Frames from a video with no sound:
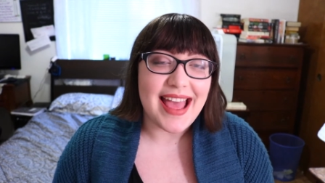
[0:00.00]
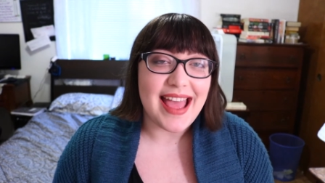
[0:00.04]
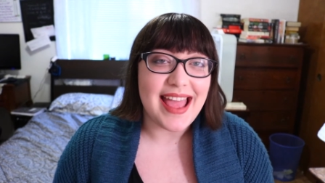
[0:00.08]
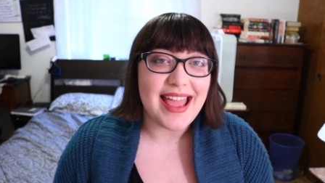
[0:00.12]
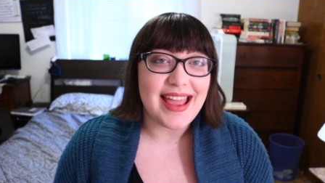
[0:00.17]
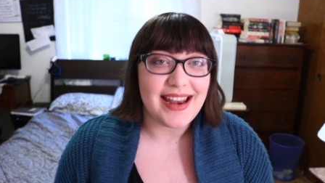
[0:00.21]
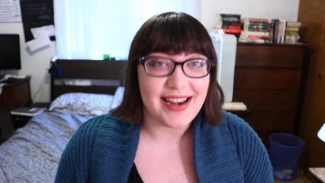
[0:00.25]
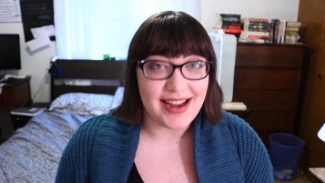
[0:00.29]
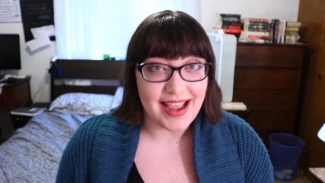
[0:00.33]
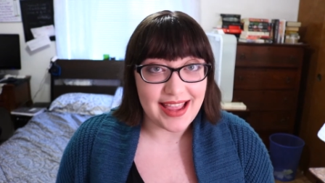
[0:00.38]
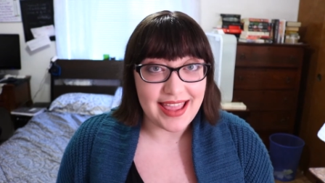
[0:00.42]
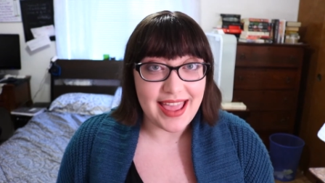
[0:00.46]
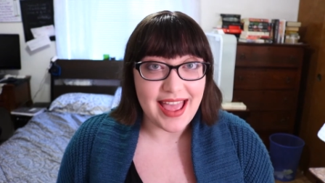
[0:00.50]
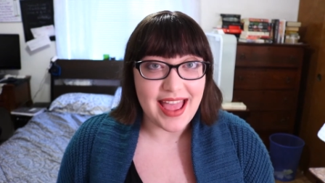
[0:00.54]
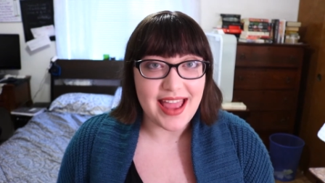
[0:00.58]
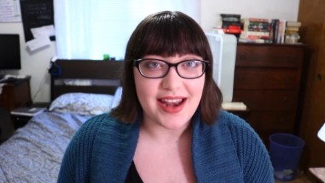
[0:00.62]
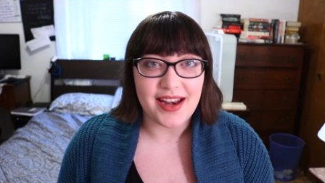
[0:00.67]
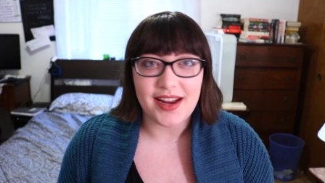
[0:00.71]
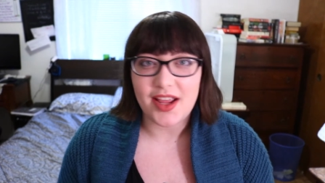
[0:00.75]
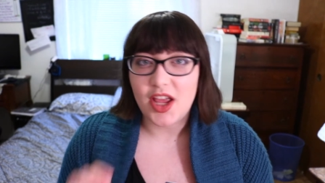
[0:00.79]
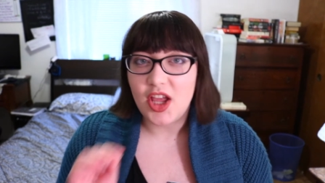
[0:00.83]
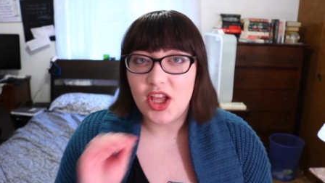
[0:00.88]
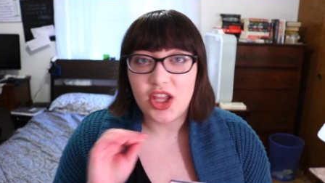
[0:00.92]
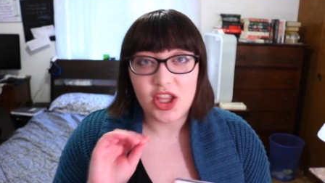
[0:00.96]
and
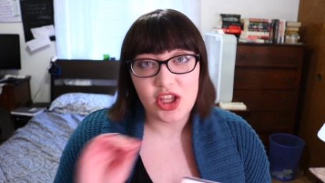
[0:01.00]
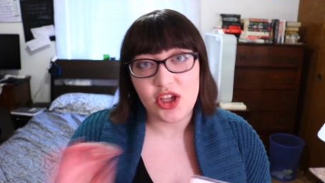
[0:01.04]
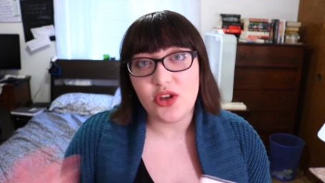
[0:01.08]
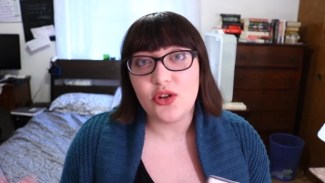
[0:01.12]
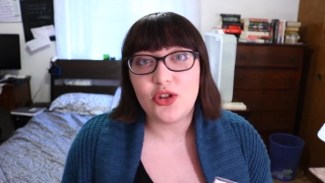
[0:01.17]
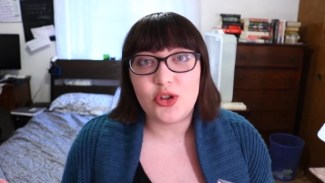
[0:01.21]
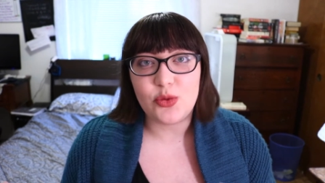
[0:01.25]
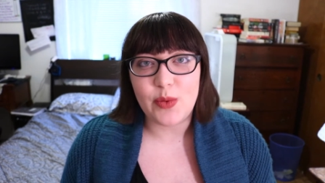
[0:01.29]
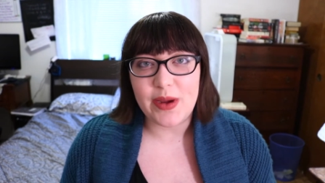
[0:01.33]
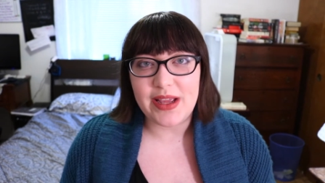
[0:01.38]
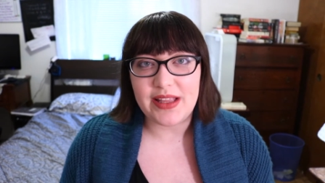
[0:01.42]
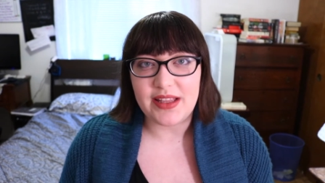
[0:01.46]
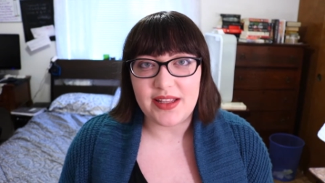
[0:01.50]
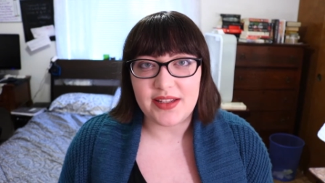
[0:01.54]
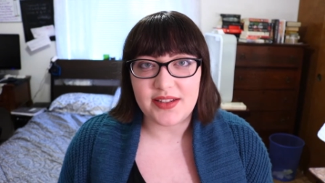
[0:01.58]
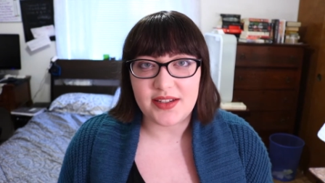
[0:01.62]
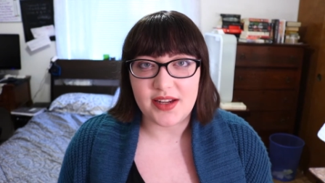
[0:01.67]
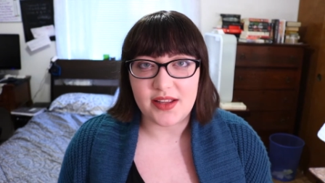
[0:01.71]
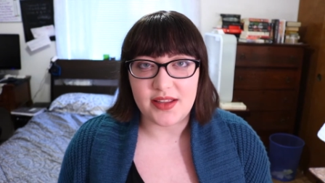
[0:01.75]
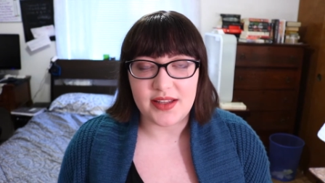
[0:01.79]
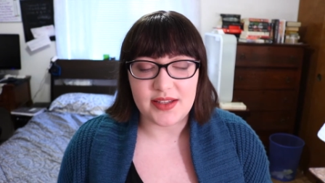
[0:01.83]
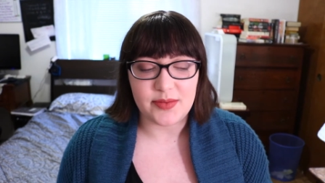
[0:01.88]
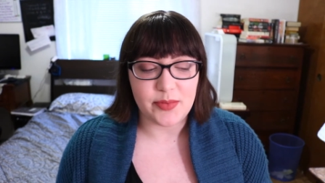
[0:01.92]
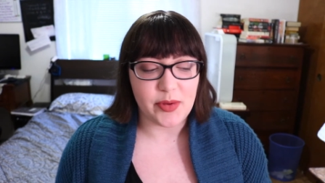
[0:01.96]
again, huge wait
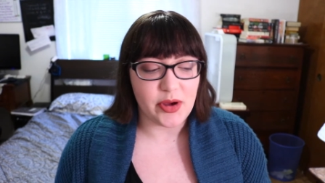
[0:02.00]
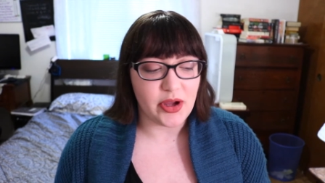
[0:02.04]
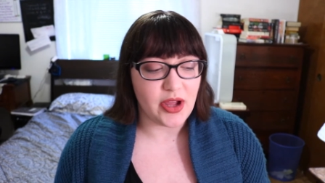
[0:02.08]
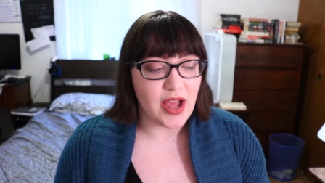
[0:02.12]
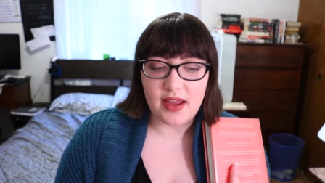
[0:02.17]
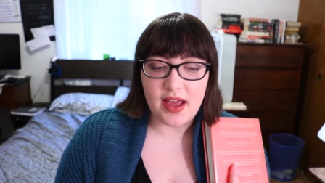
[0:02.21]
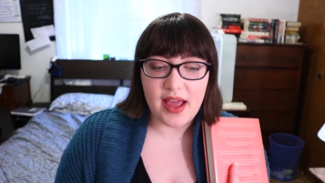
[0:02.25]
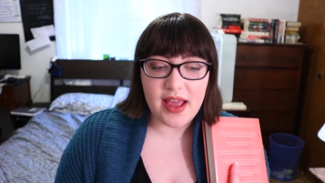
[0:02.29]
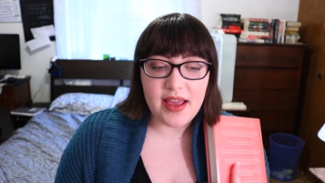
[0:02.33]
list on this book.